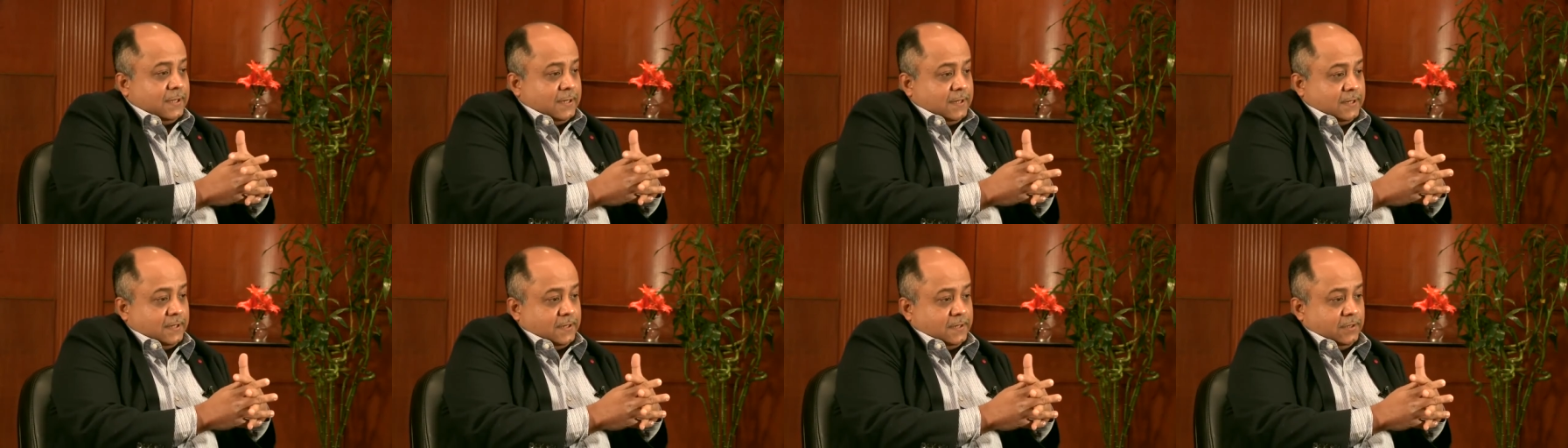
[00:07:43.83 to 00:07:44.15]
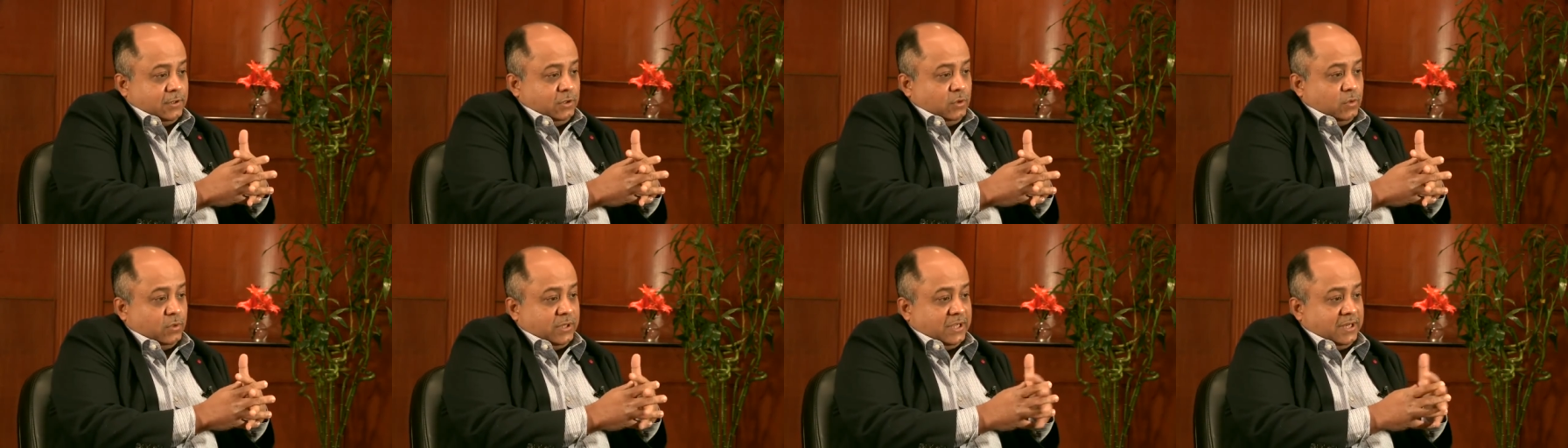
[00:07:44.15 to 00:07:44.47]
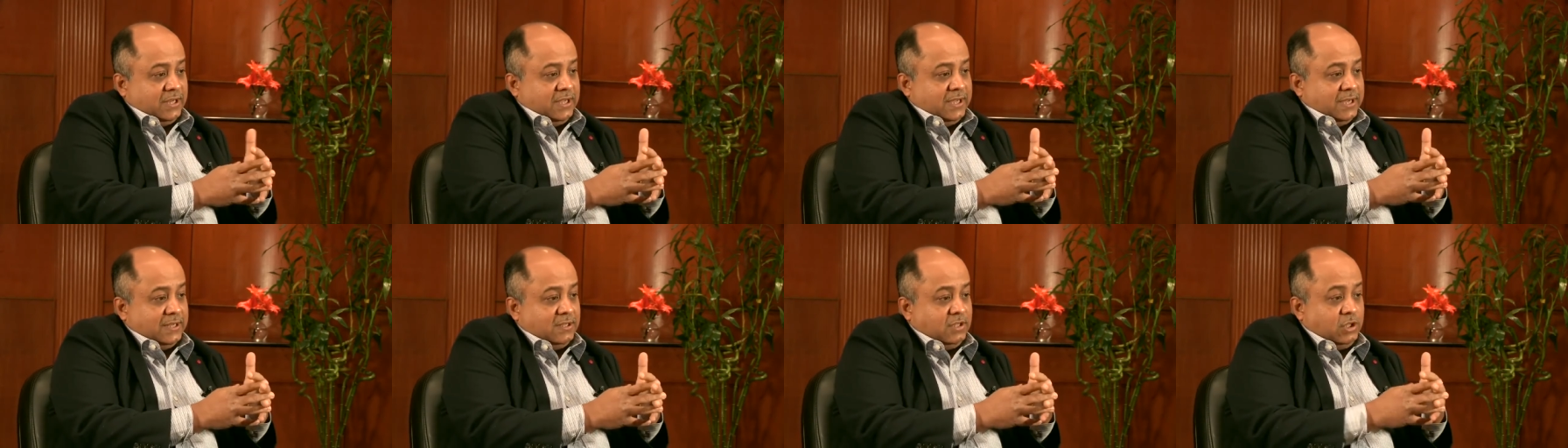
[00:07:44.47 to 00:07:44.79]
Uh, you
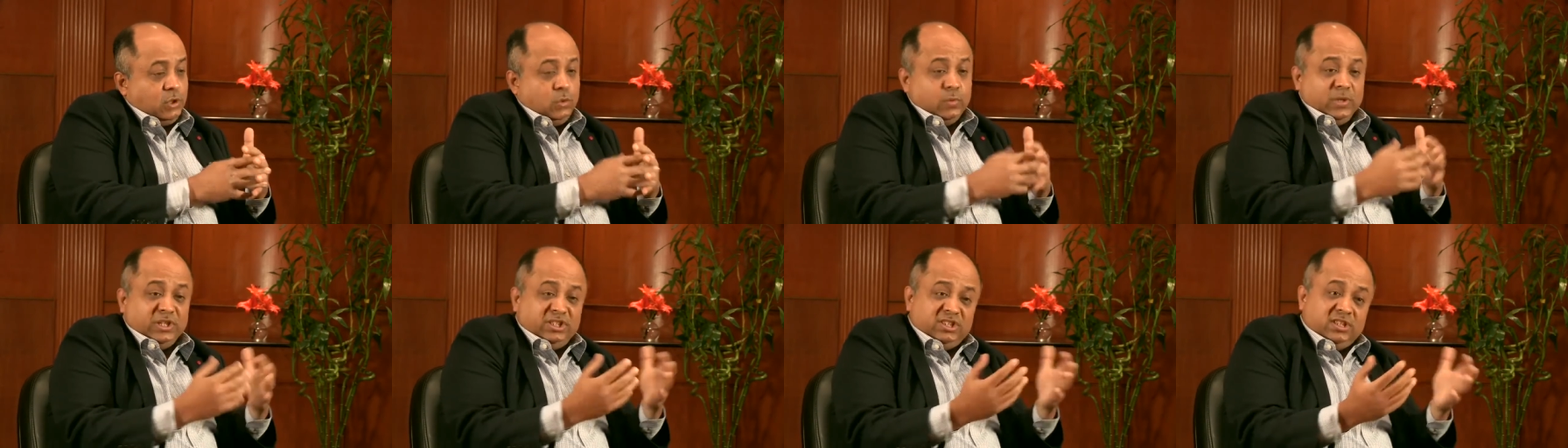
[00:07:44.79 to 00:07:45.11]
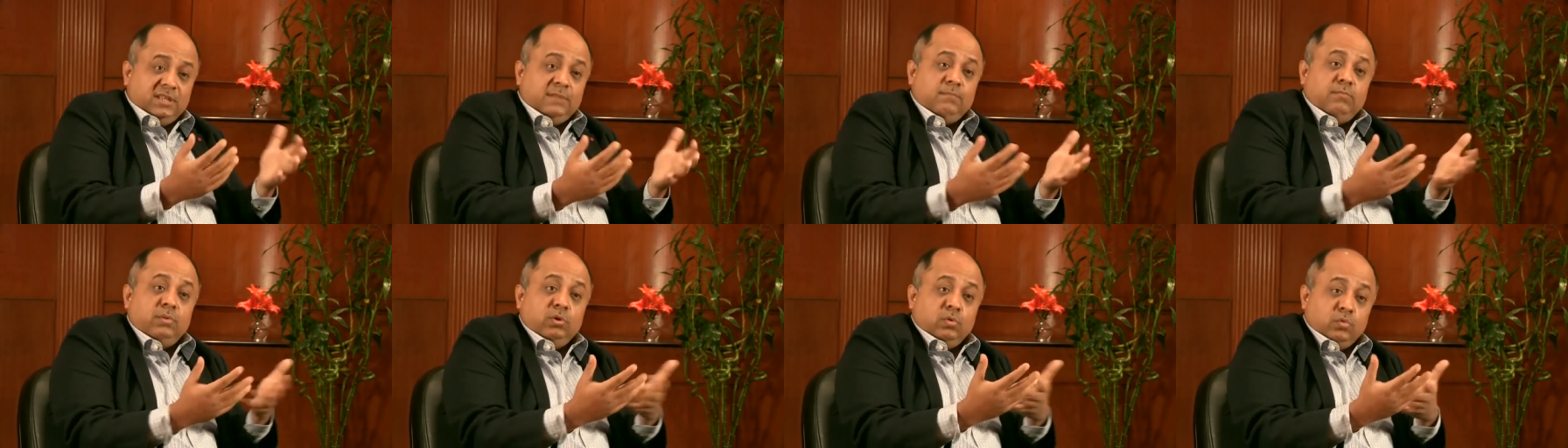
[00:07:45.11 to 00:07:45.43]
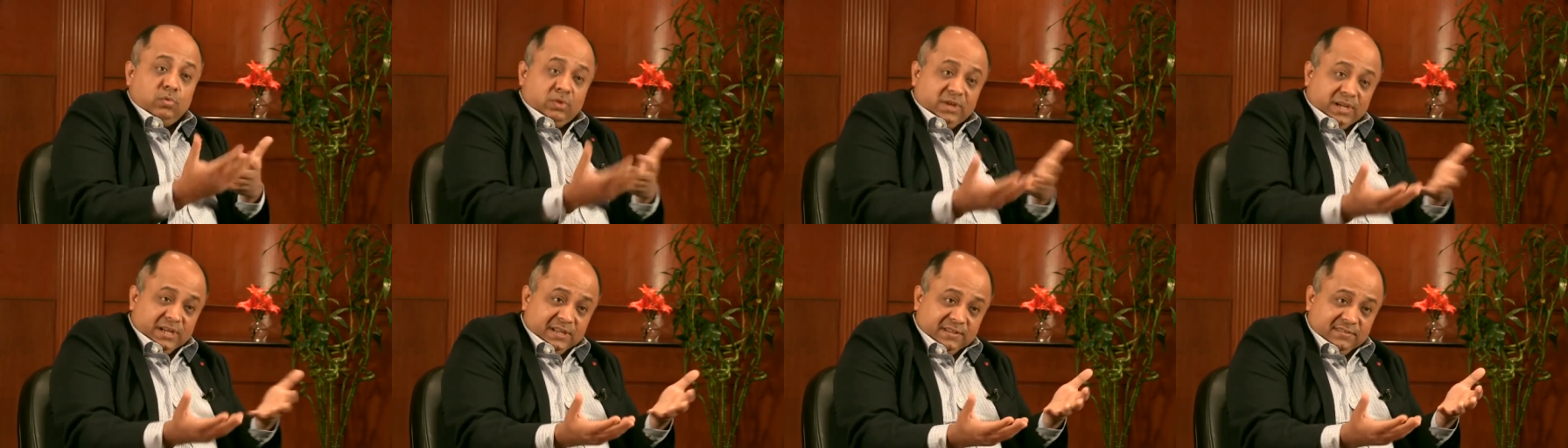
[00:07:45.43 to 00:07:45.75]
can get U H D
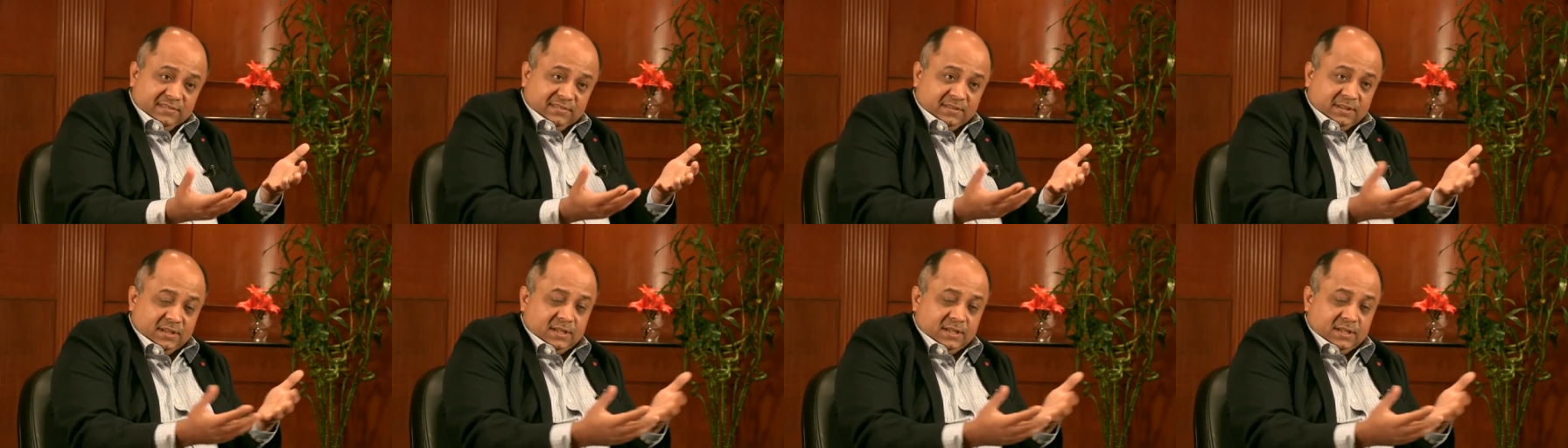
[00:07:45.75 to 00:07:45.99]
Blu-rays.